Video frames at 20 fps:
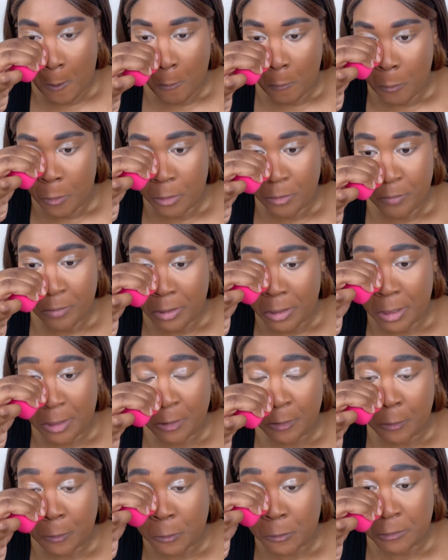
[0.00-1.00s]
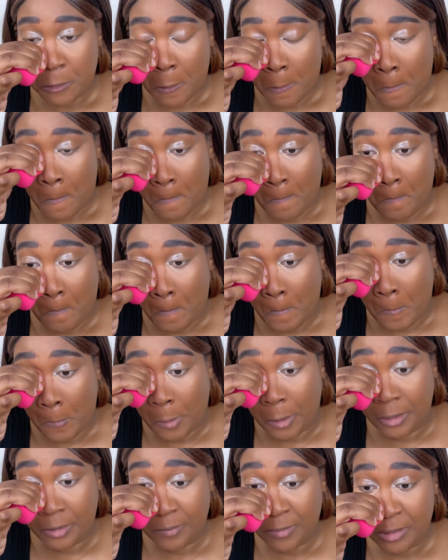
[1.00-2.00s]
with my nose,
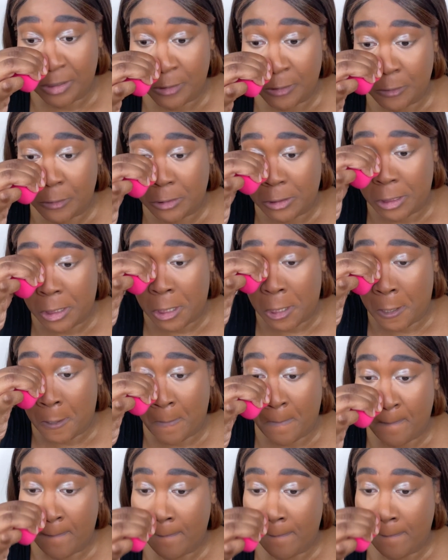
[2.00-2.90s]
color my nose in.